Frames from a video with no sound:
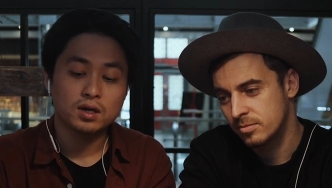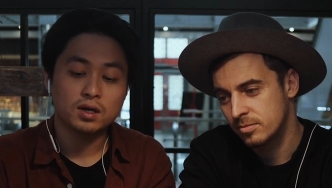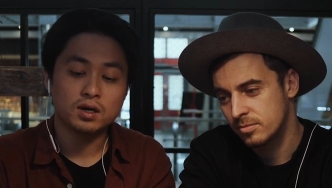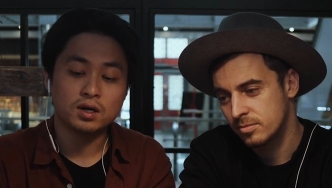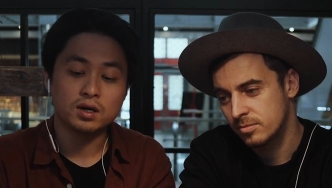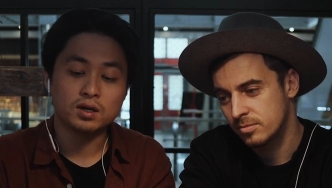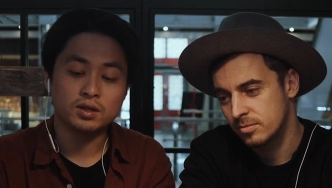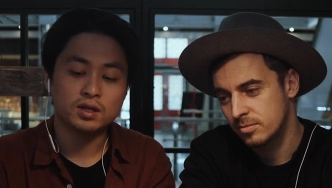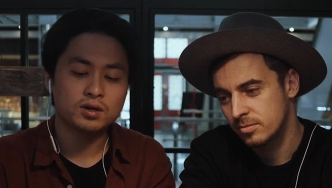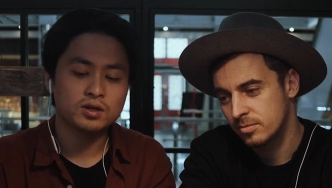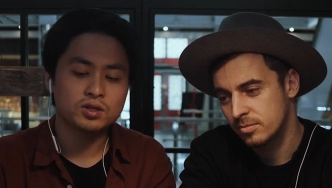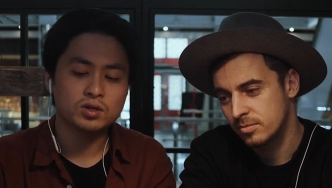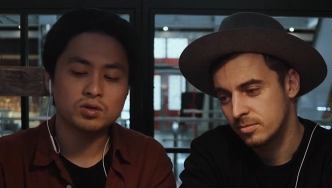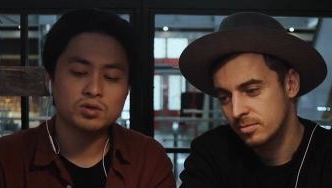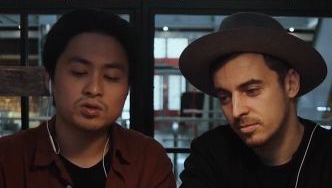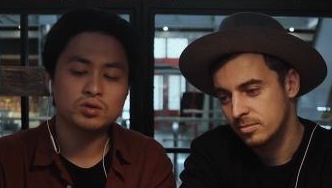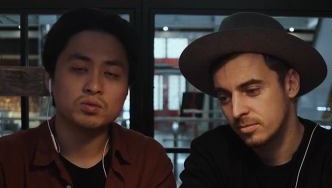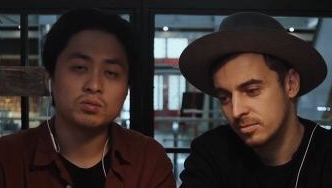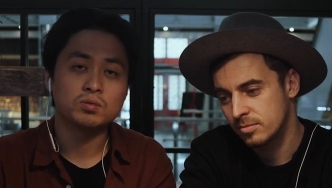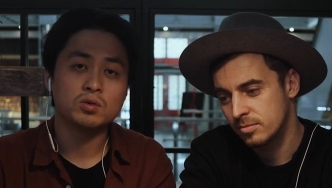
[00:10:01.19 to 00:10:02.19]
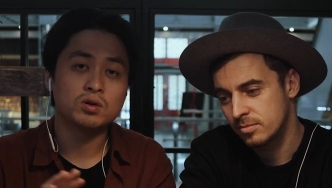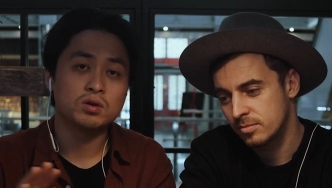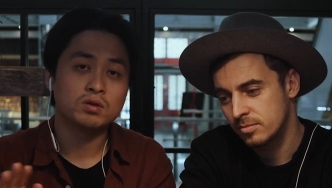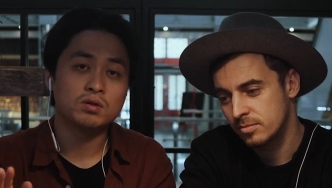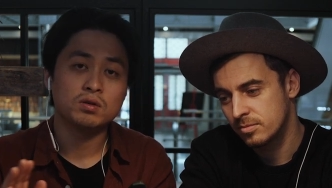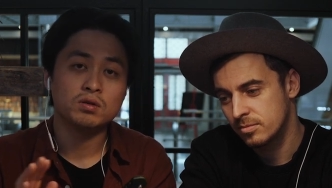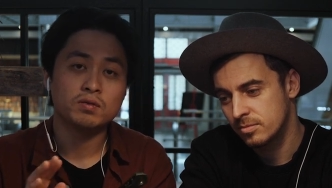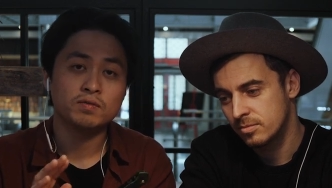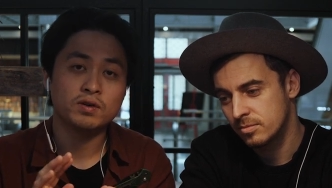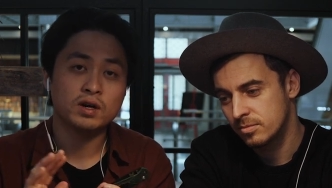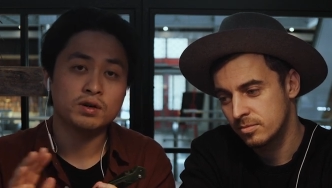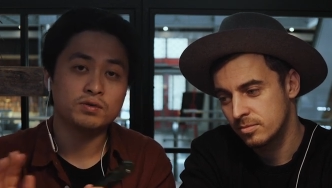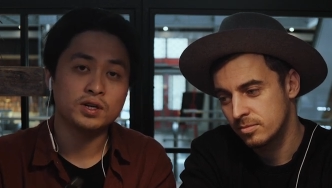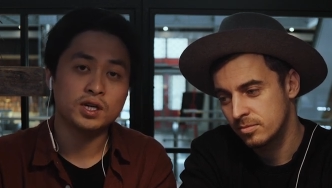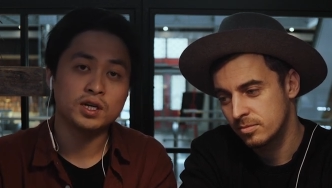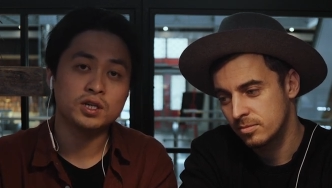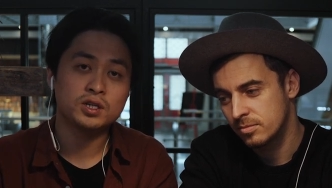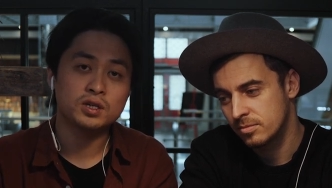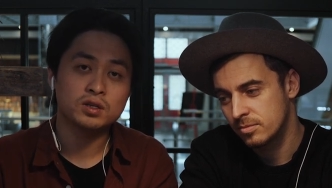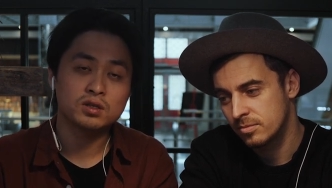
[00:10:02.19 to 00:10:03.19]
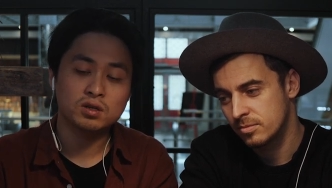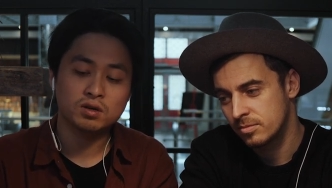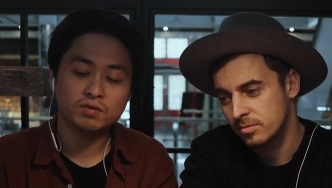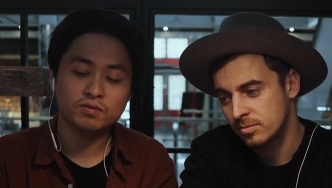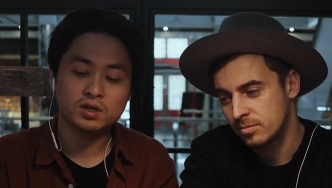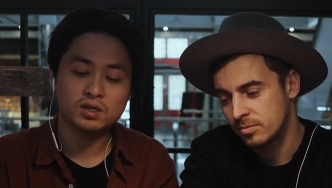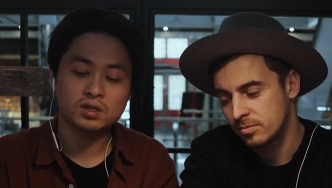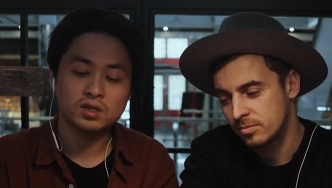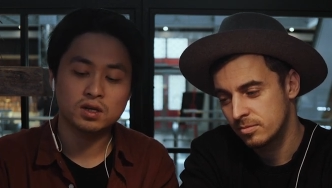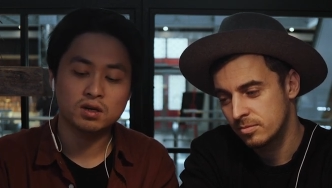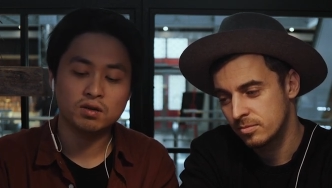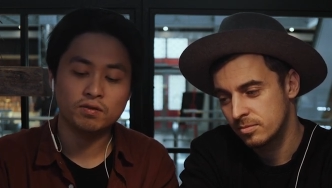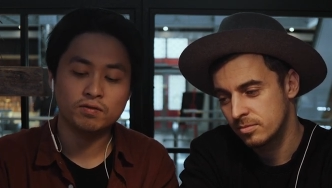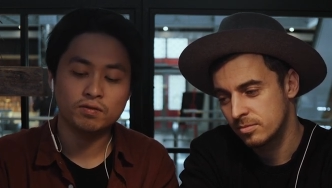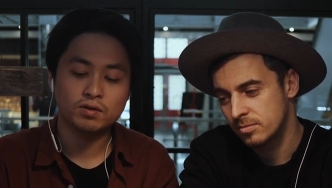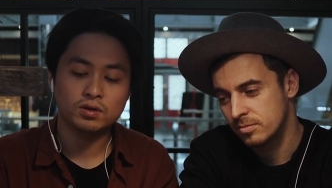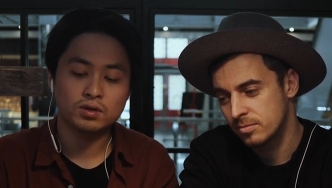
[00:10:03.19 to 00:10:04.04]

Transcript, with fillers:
Speaker 1: Uh, there's also more variations of this knife.